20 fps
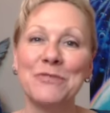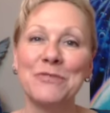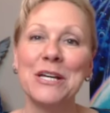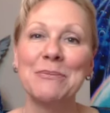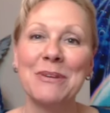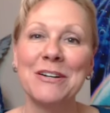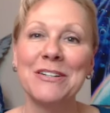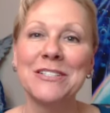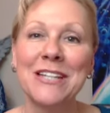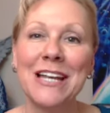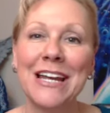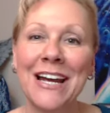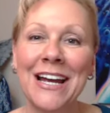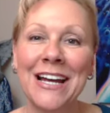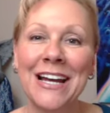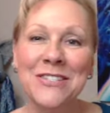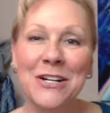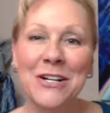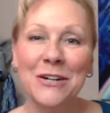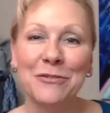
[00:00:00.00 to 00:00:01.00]
them as
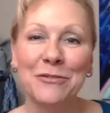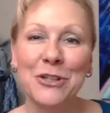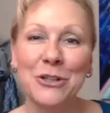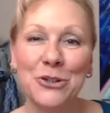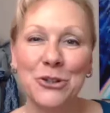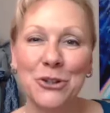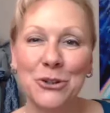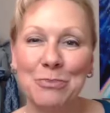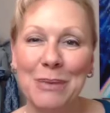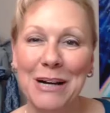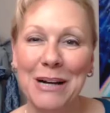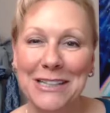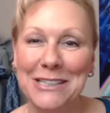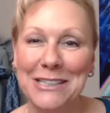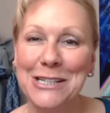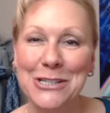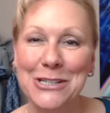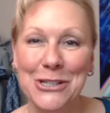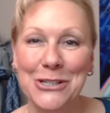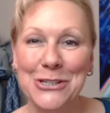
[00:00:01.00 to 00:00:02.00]
our future
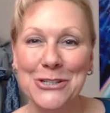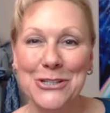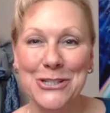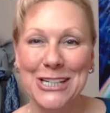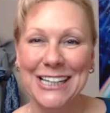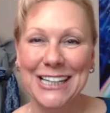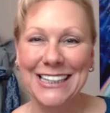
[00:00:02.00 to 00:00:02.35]
politicians.